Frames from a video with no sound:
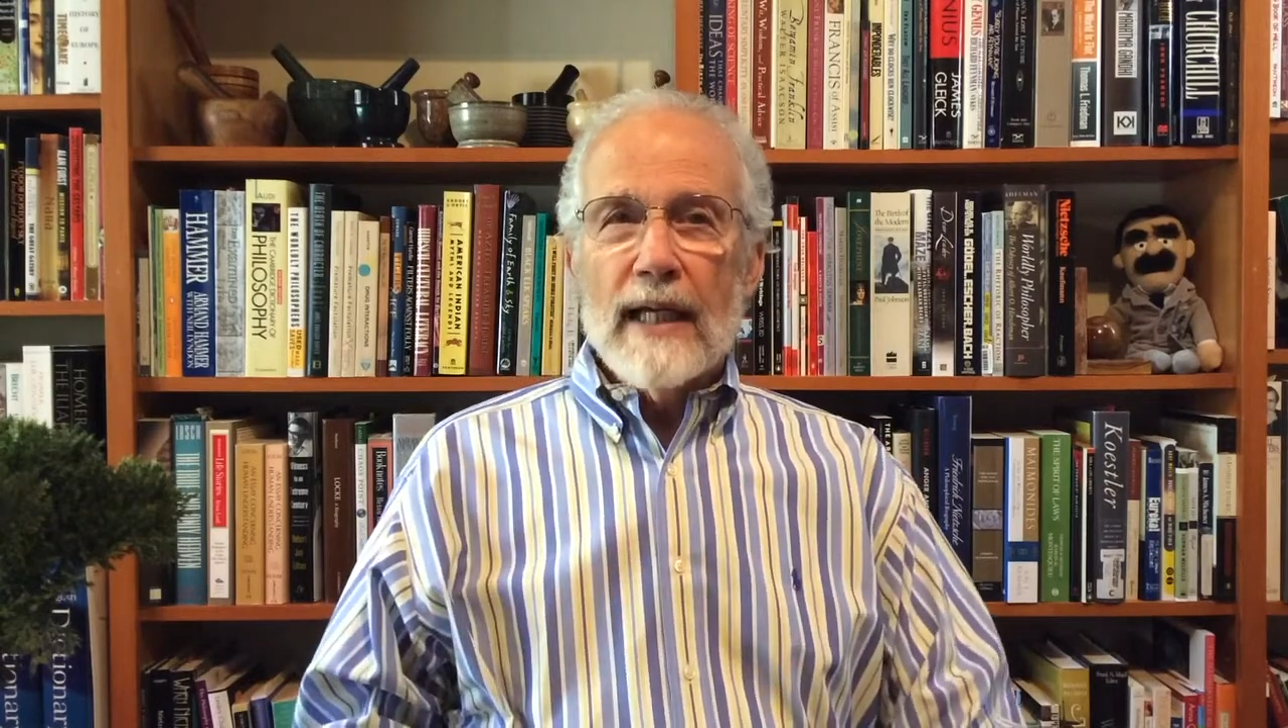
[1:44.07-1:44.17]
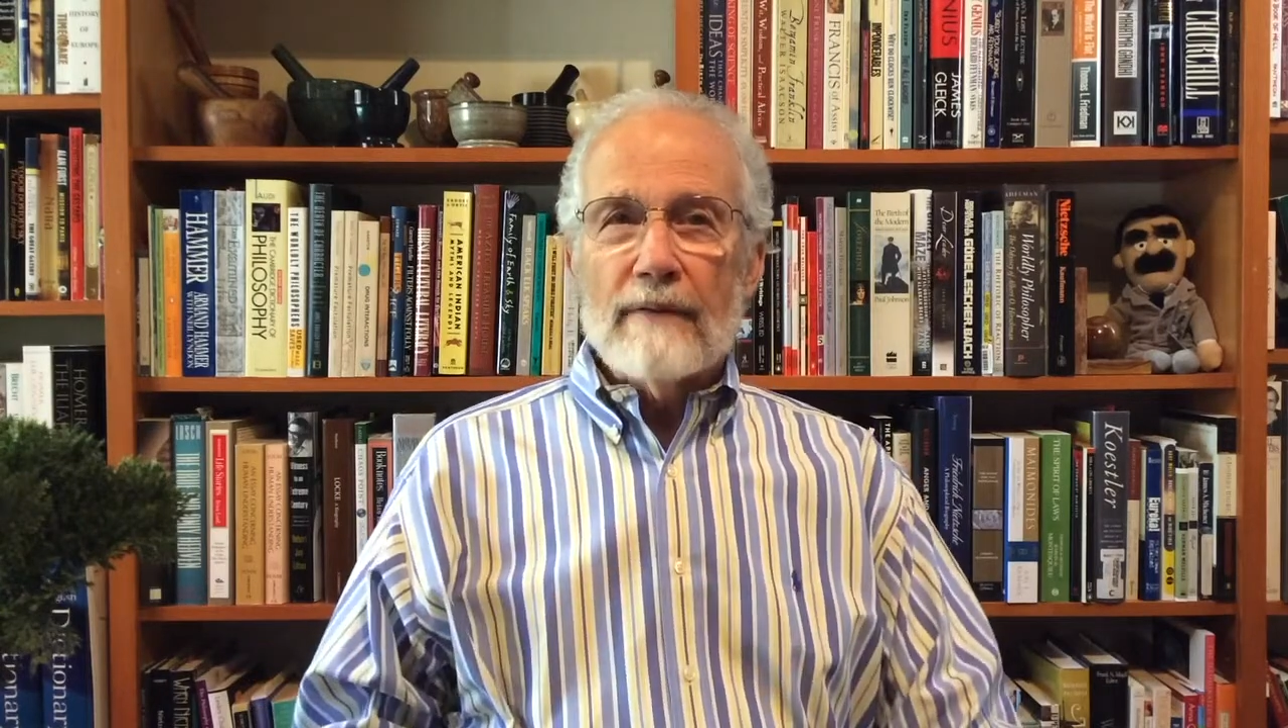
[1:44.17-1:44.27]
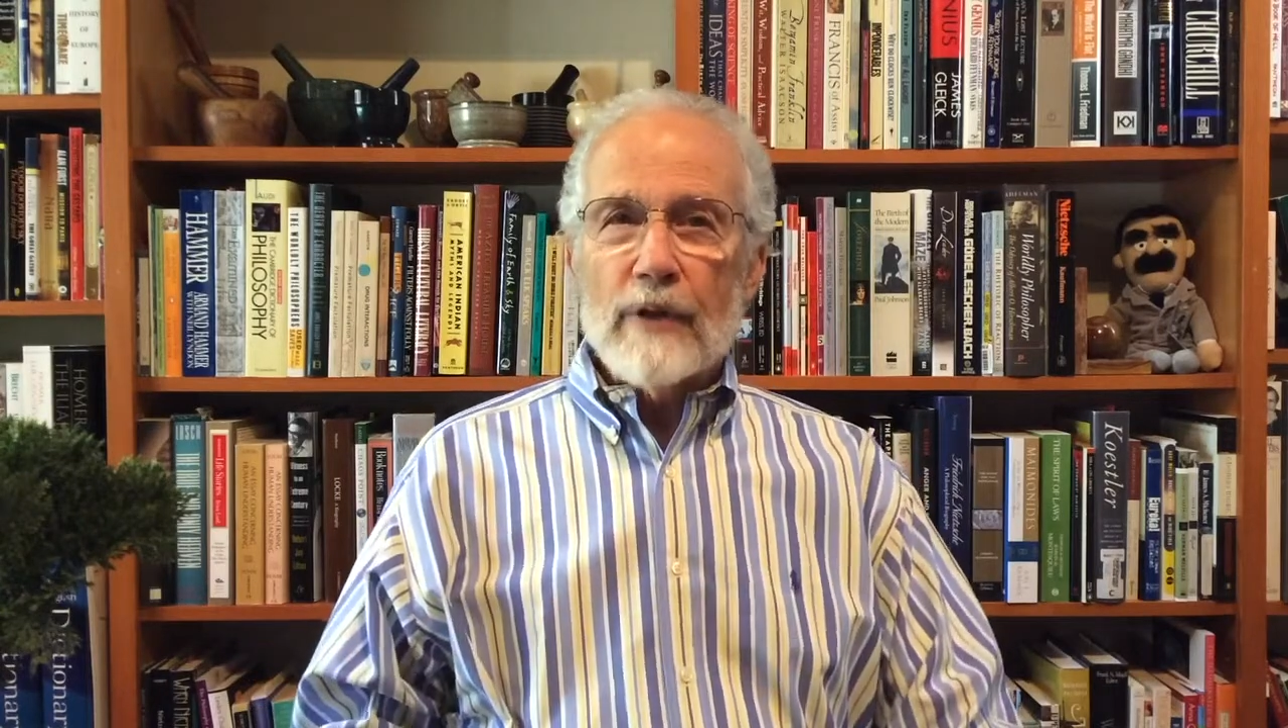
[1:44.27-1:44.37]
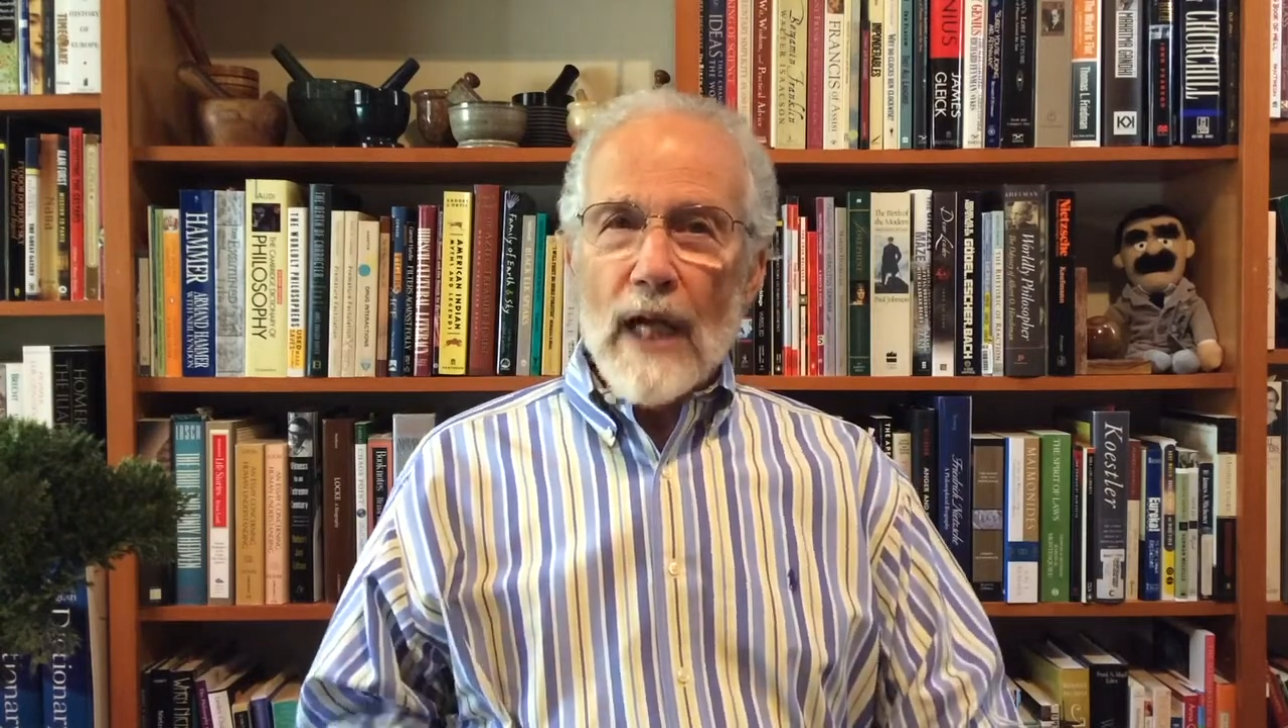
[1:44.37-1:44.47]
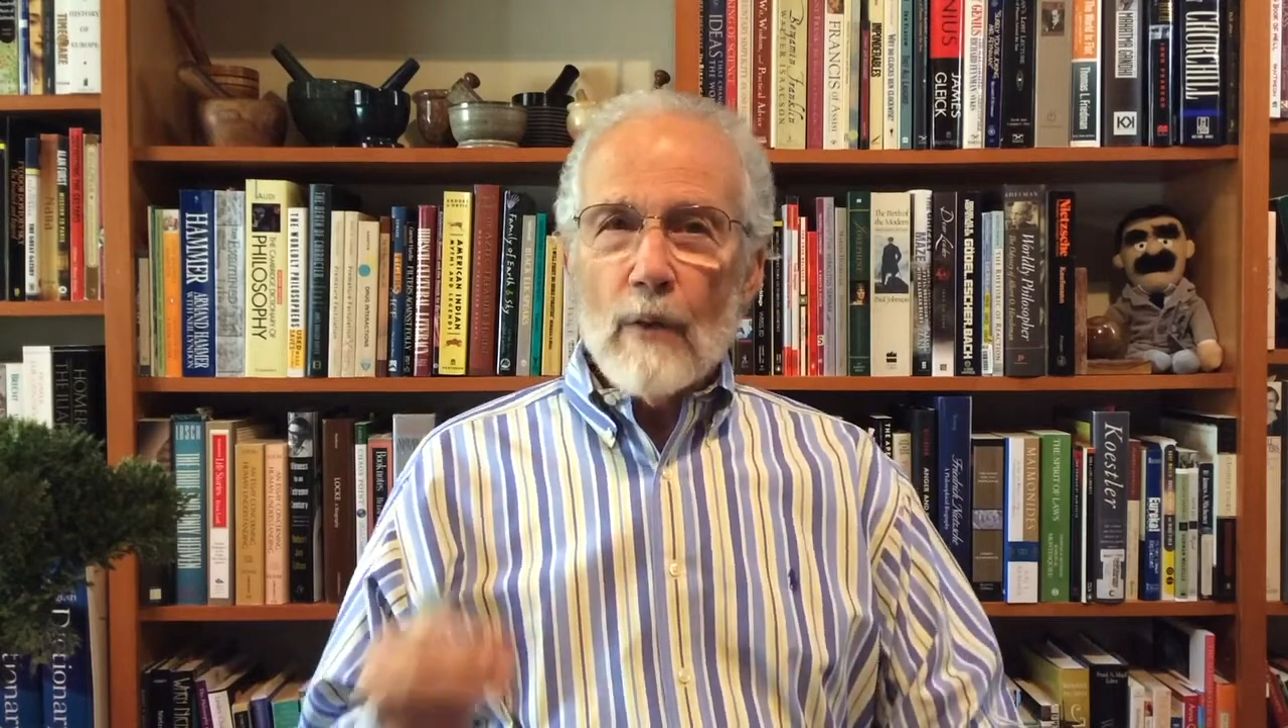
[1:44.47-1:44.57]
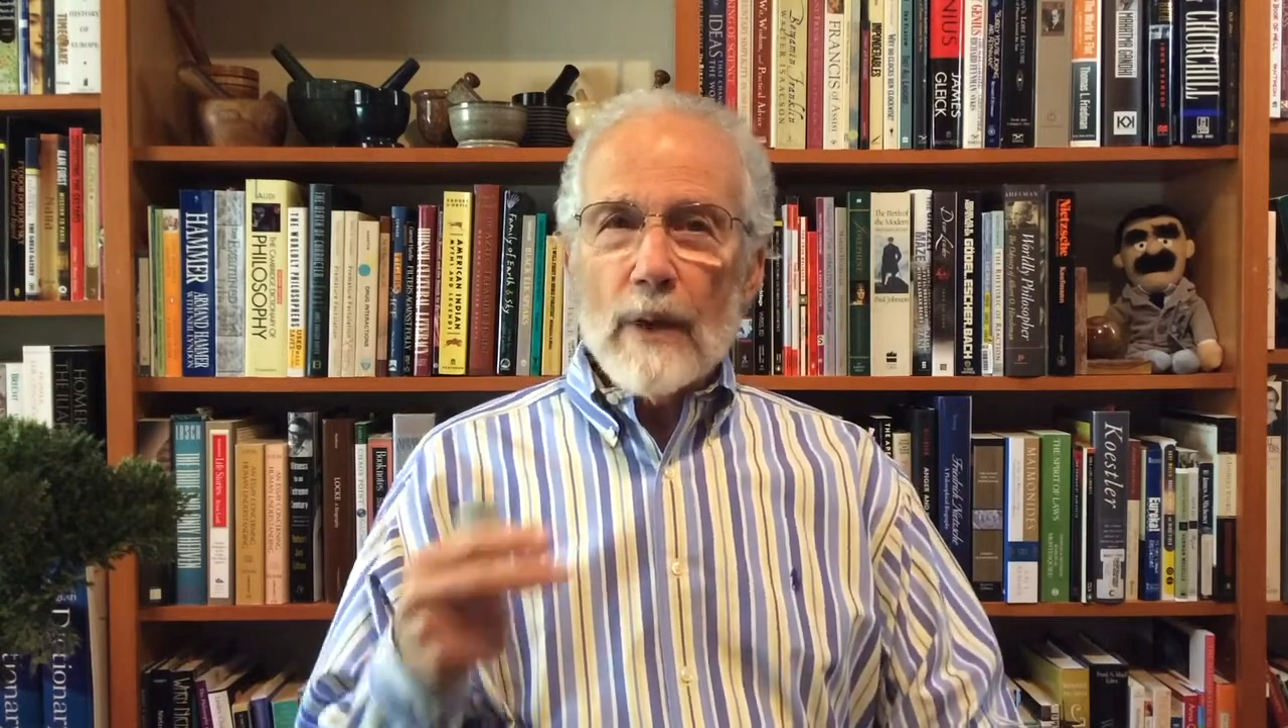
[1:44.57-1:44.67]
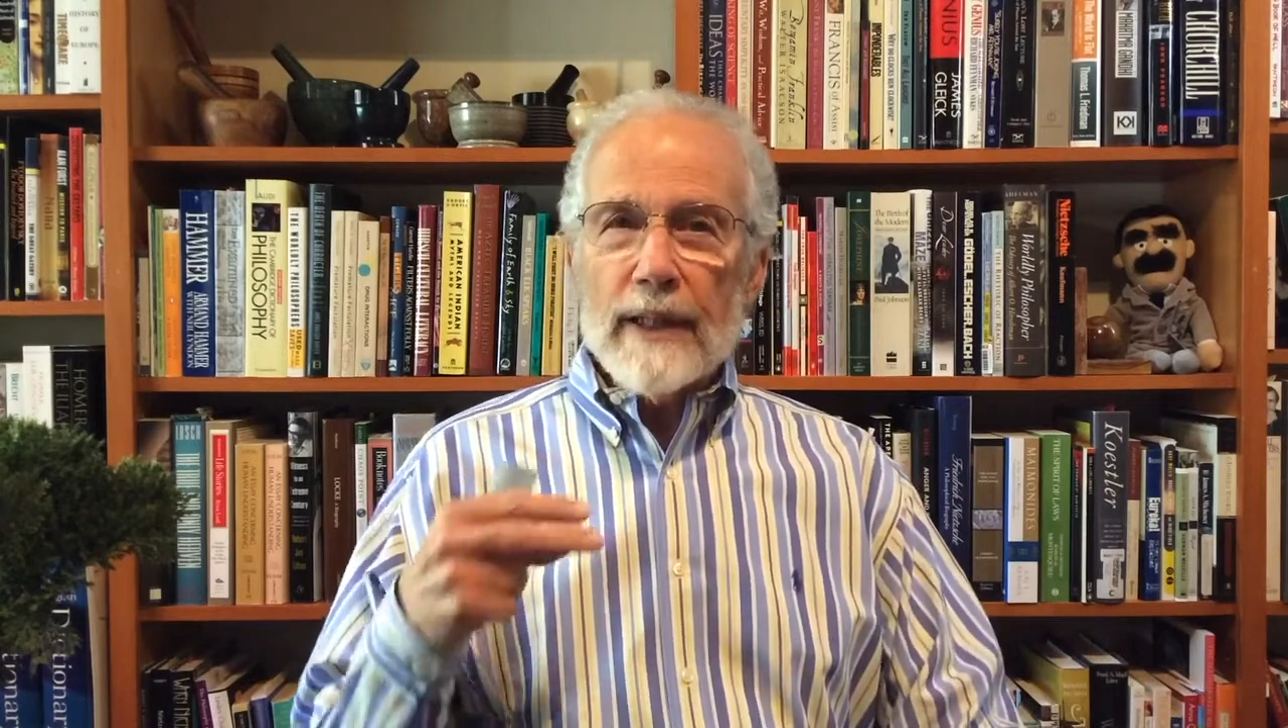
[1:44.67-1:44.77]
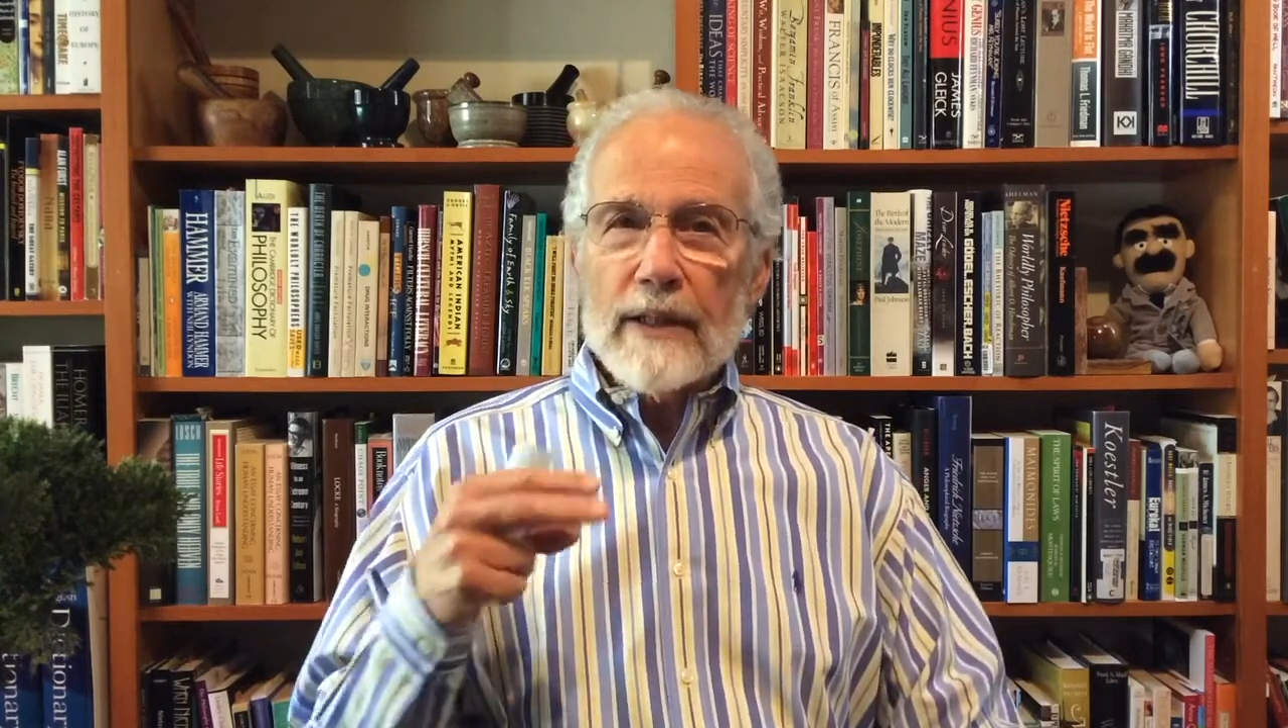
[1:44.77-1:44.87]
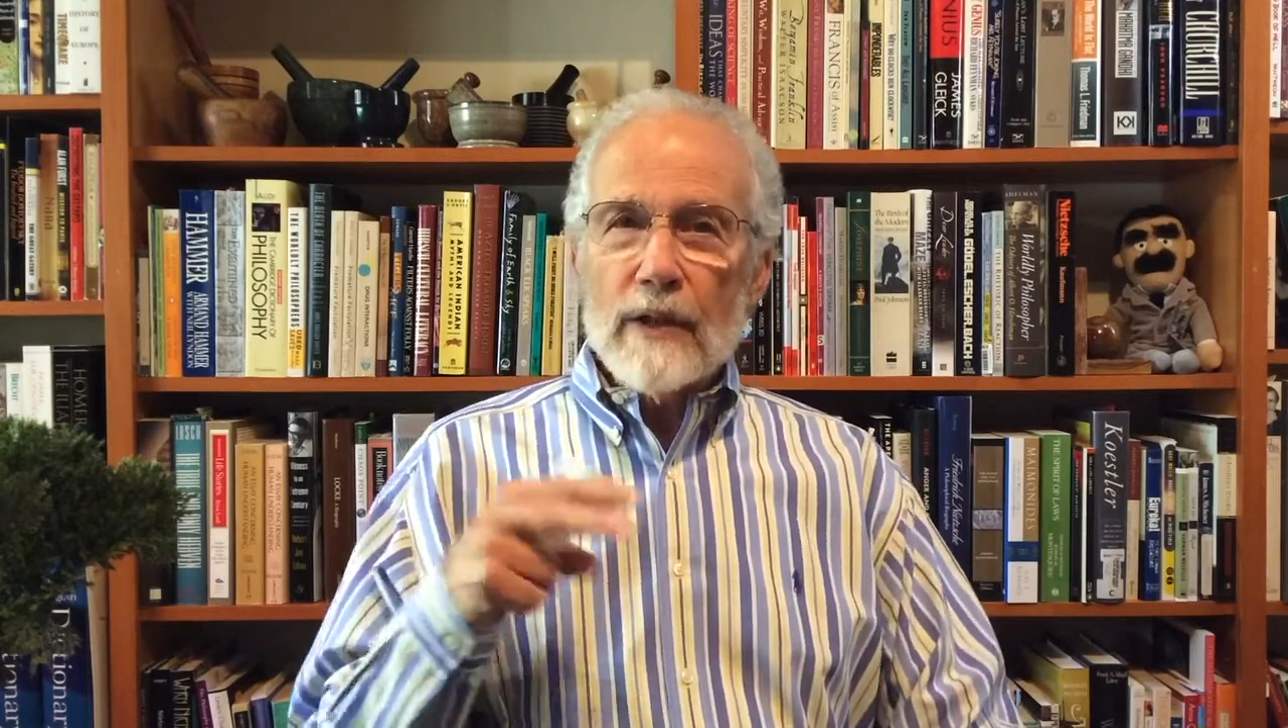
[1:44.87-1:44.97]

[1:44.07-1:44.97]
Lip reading: If you're not willing to